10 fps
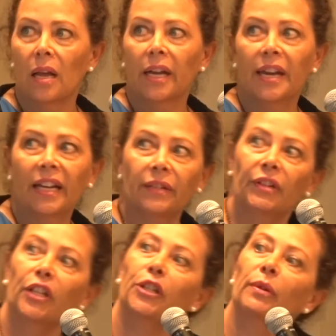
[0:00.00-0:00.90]
Connective
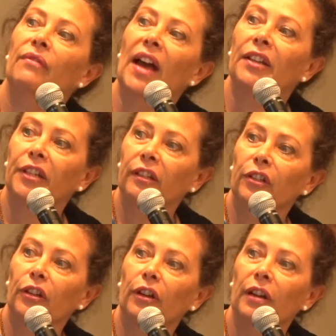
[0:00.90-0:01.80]
tissue and
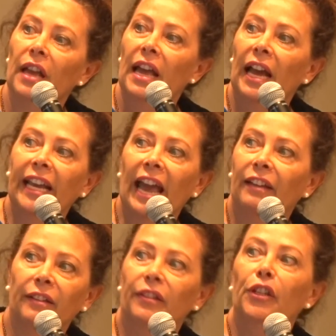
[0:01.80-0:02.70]
vasculature.
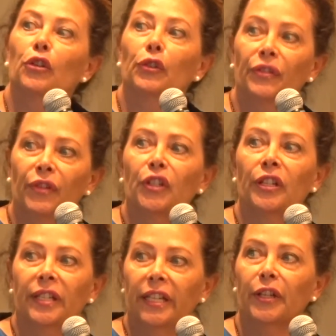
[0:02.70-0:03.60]
Again, the usual
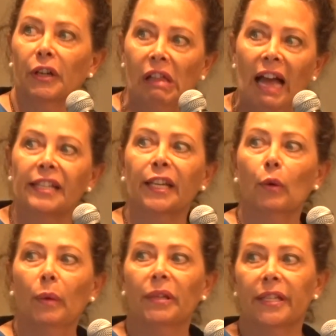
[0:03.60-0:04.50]
deficiencies are classic.
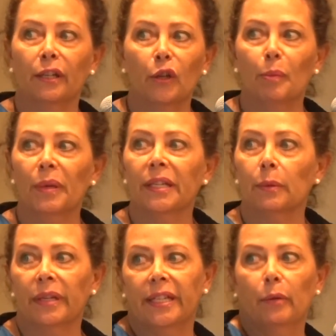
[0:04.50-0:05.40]
We would see
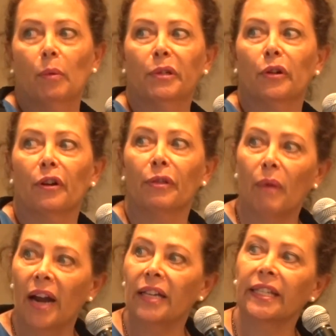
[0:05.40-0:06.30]
lupus, we'd see rheumatoid
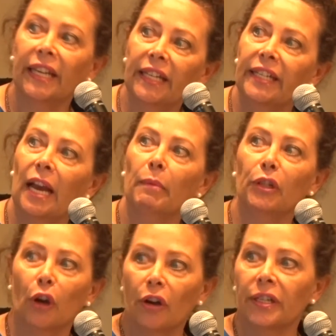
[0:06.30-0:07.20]
arthritis, kidney
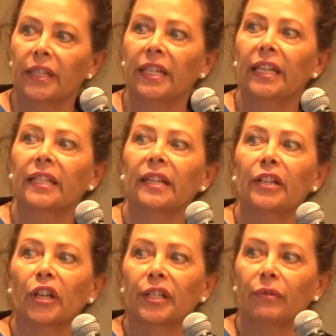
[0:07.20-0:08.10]
damage, heart disease,
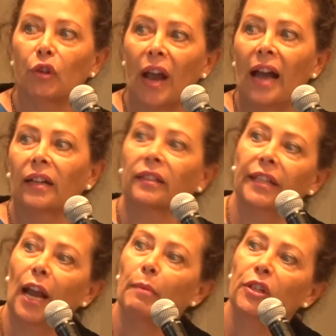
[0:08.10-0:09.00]
digestive tract
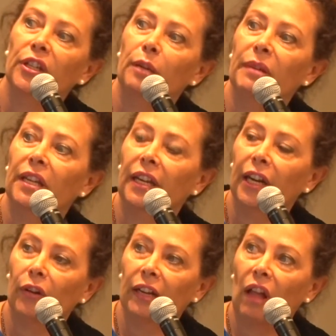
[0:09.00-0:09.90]
damage, anemia, and
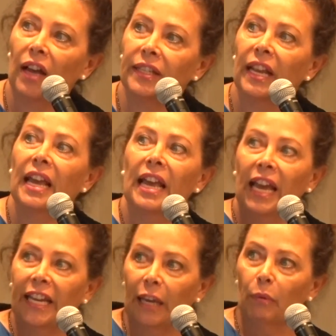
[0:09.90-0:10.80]
hearing loss.
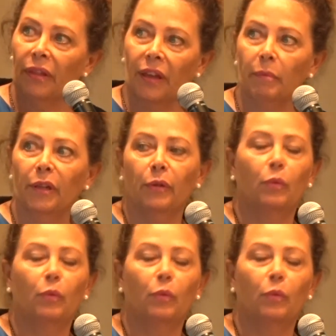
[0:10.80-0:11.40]
Again, you